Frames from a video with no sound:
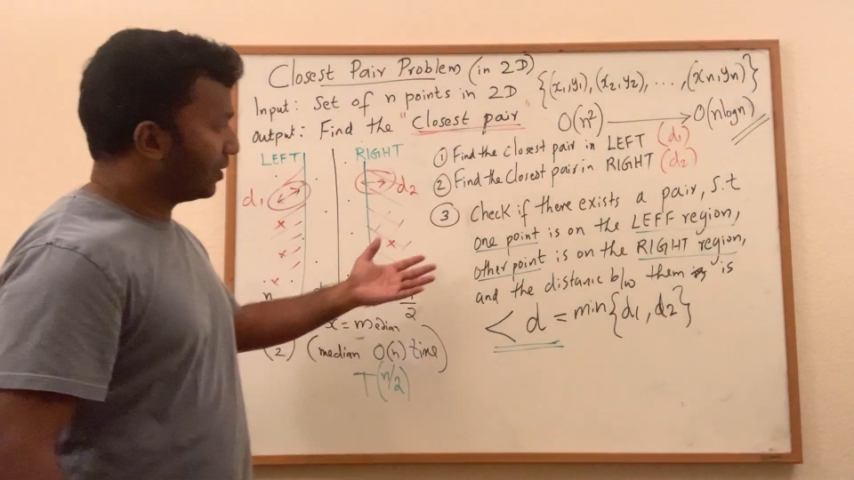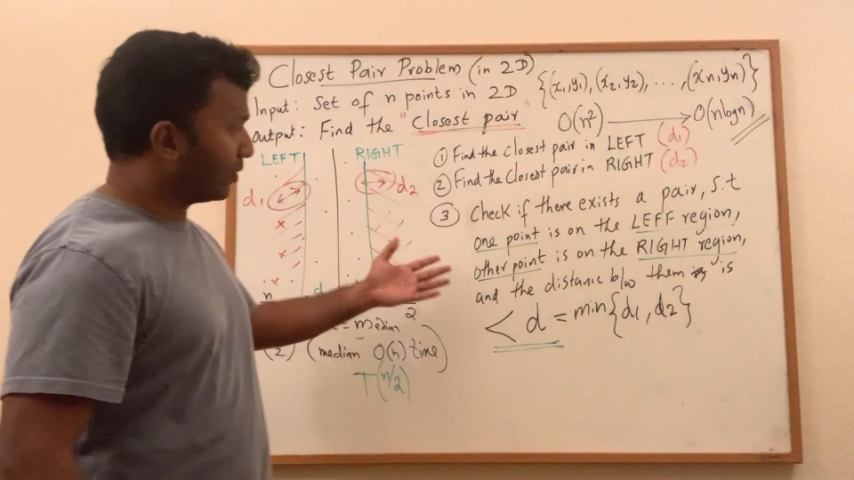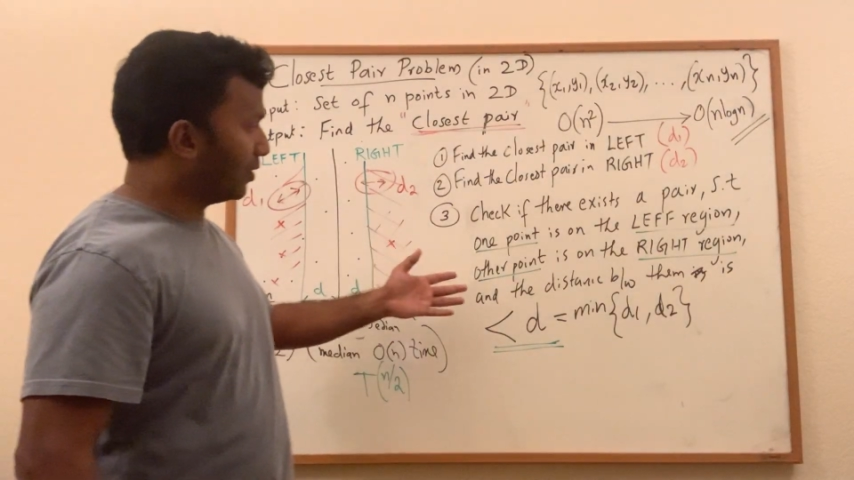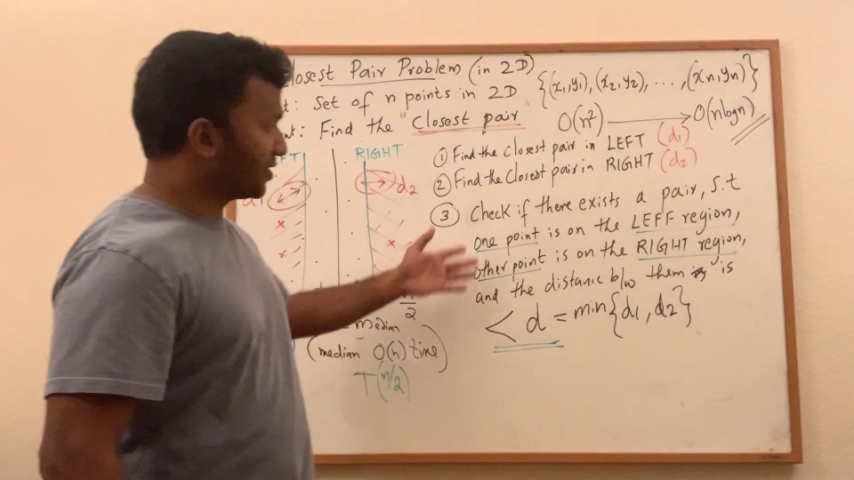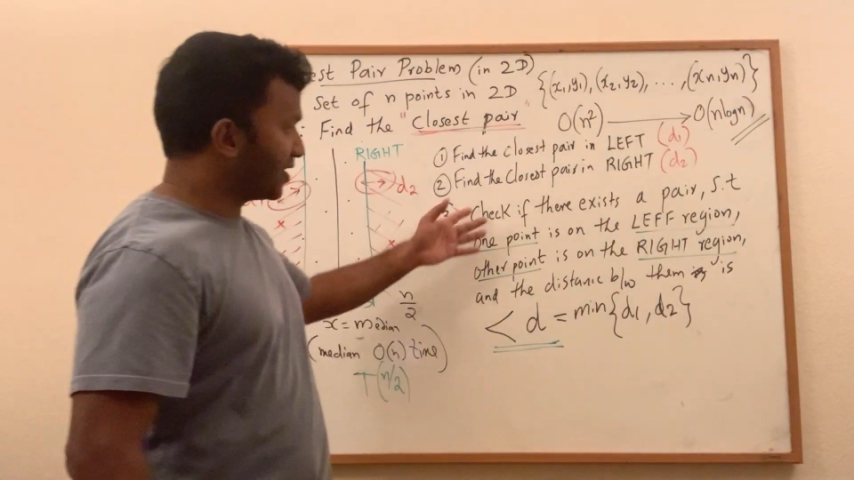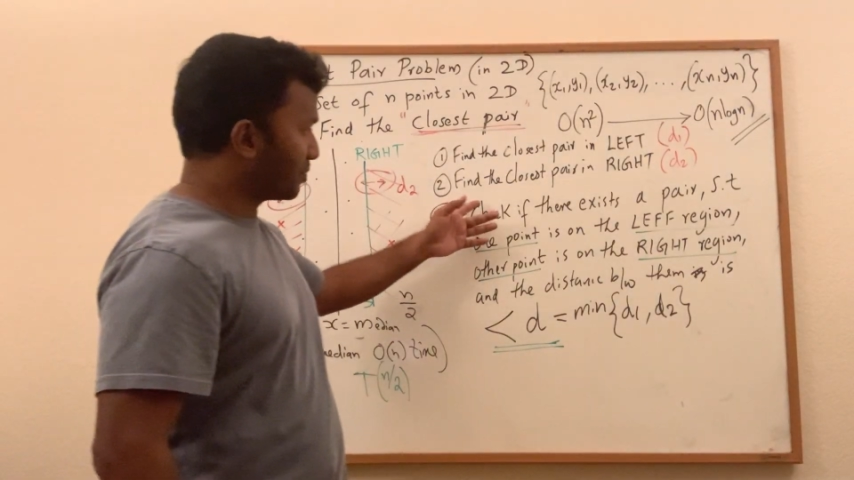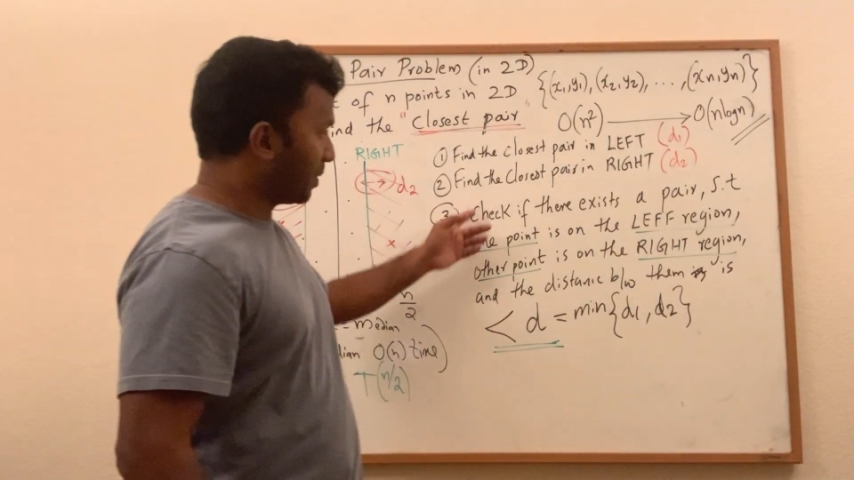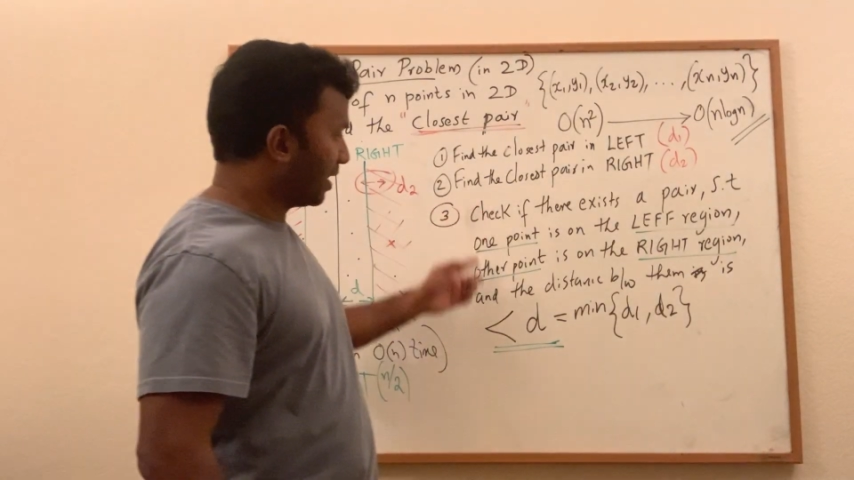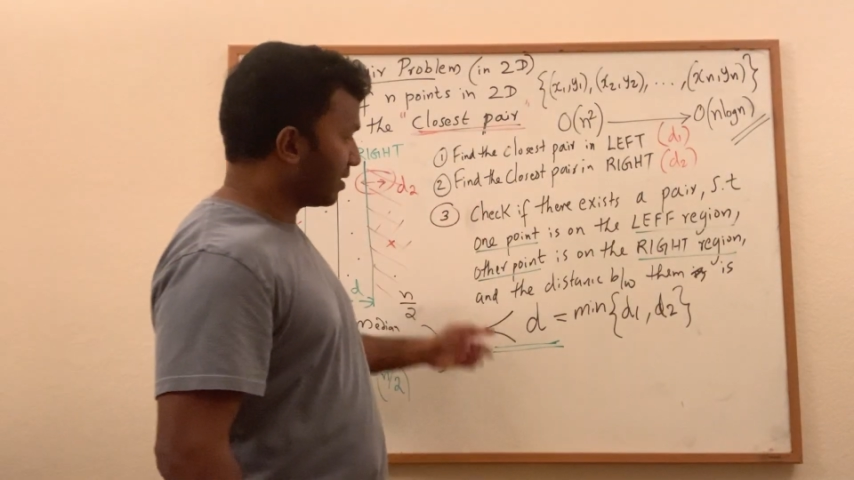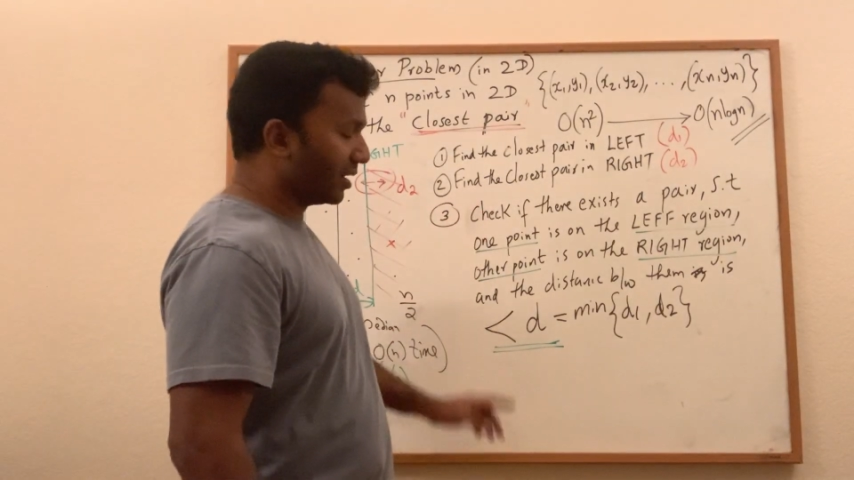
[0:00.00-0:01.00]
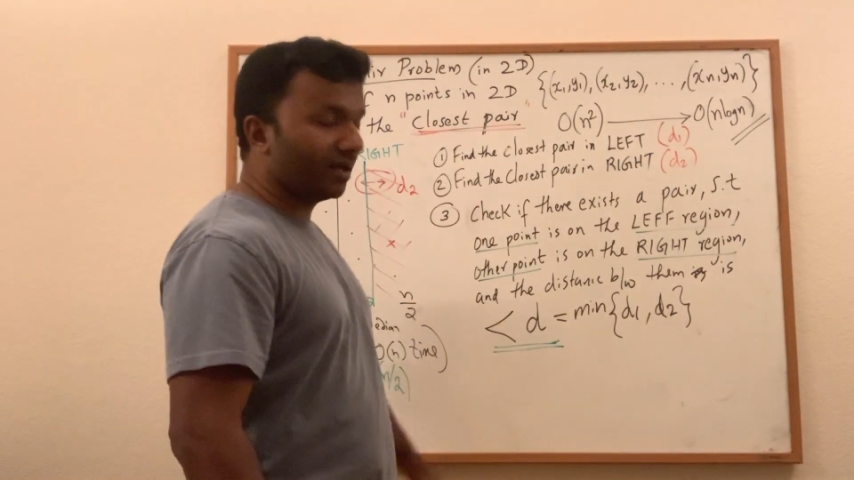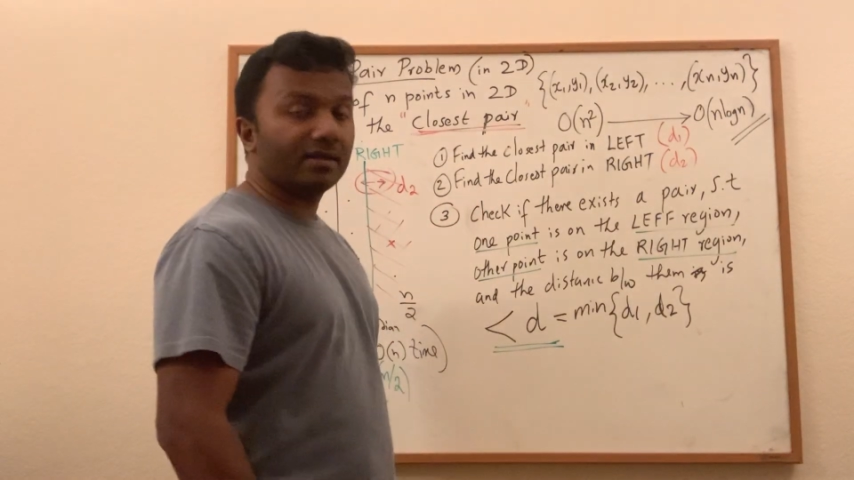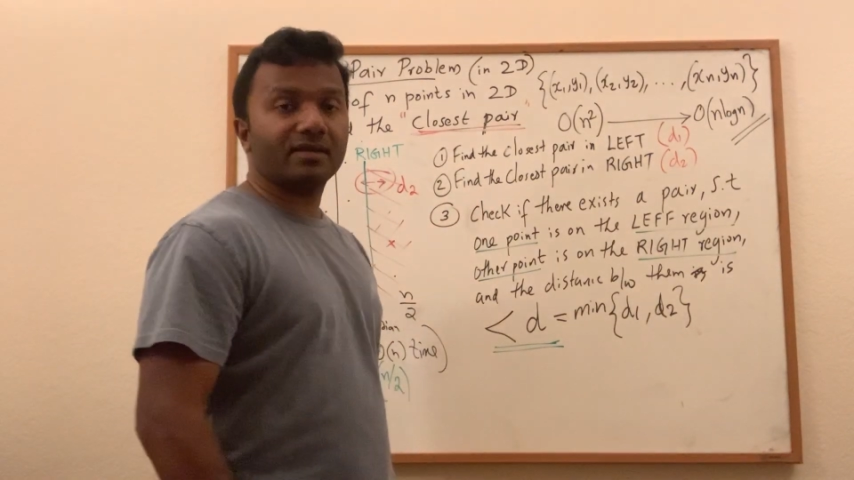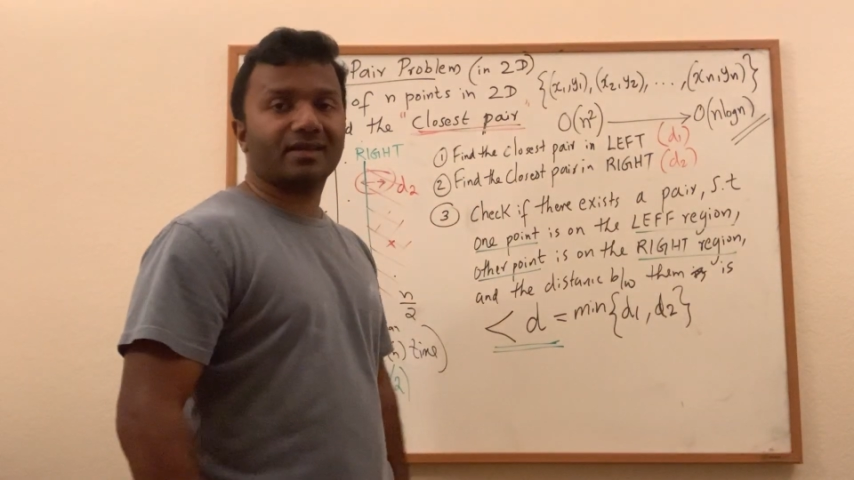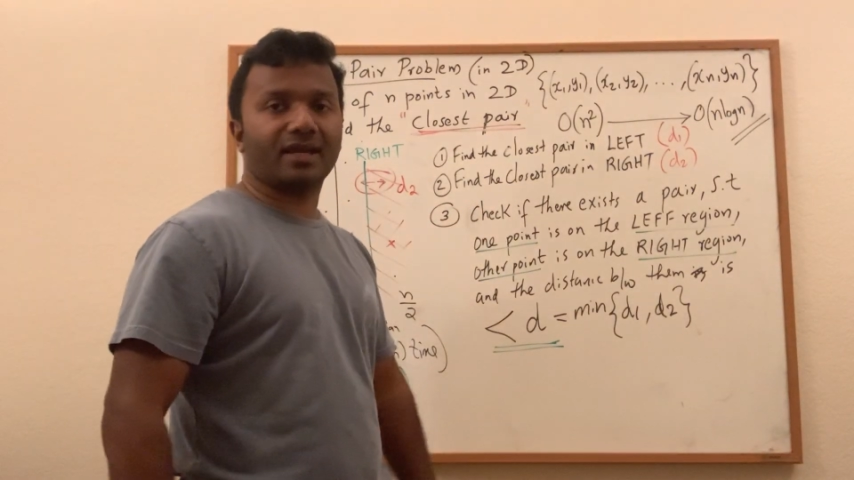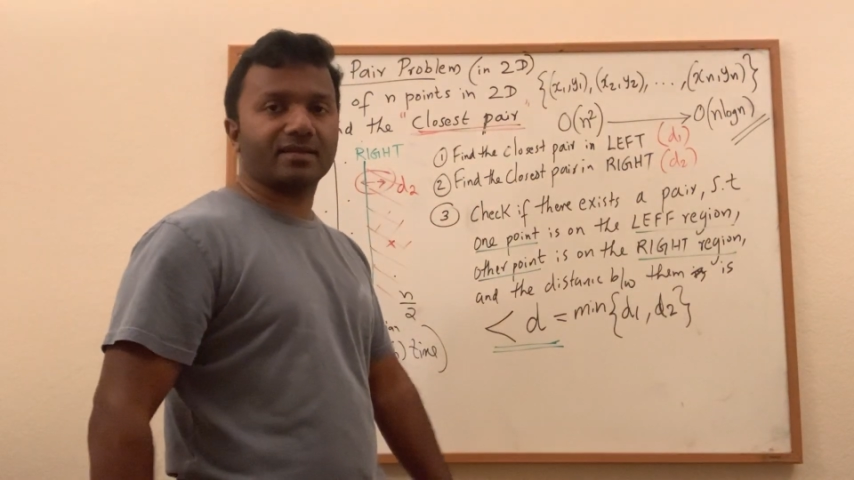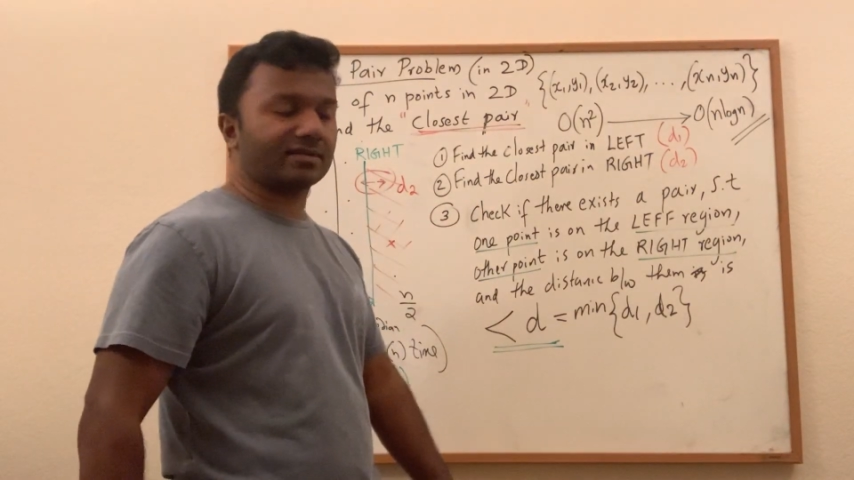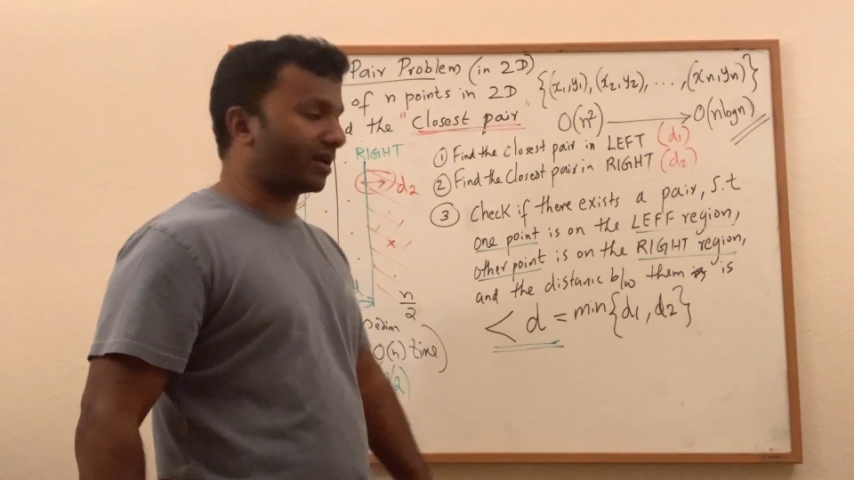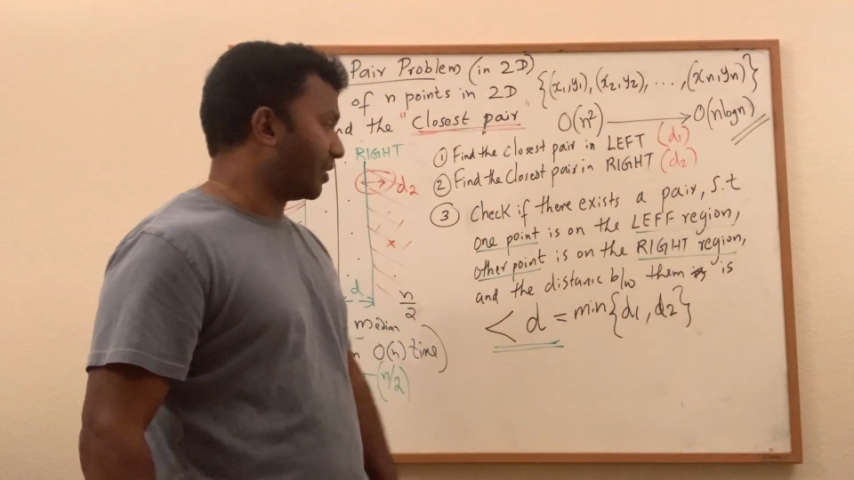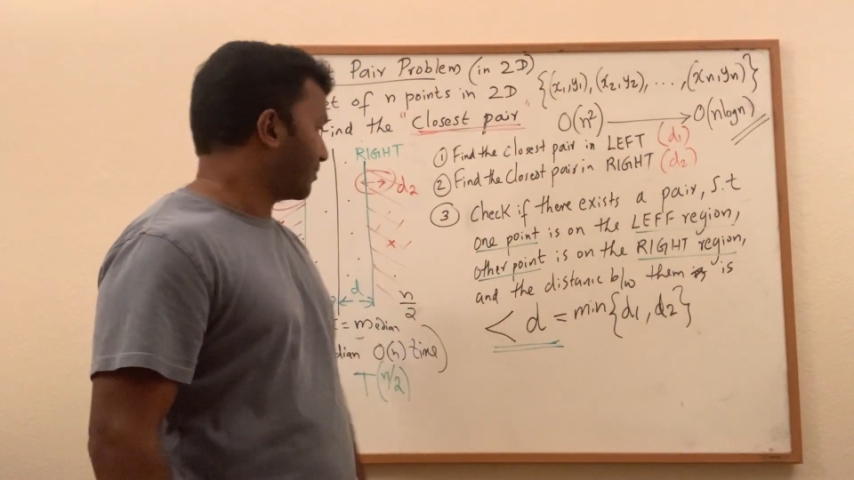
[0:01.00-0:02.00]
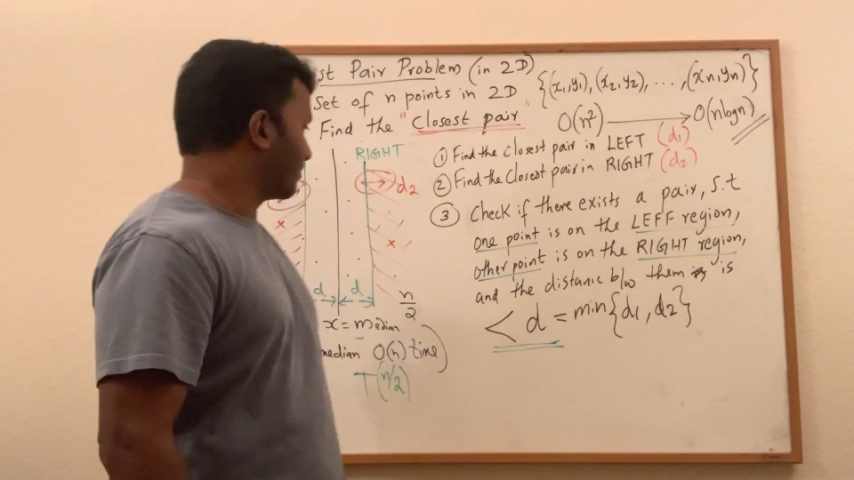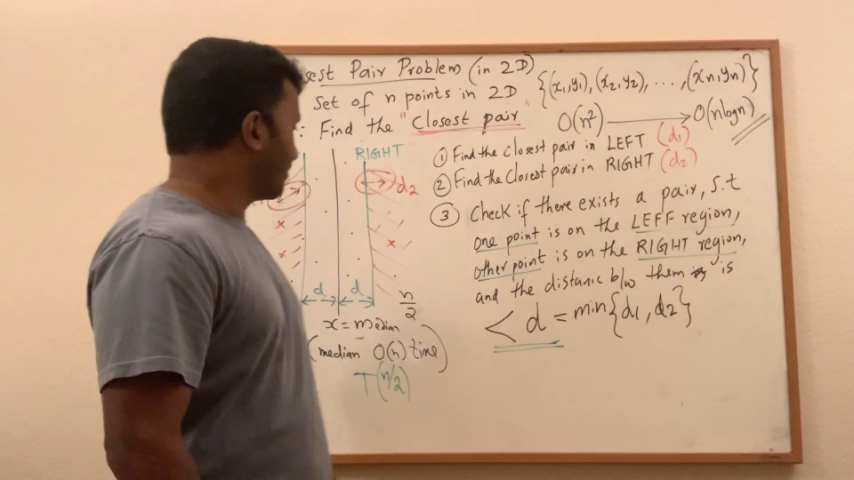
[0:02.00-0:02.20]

closest pair in case 3.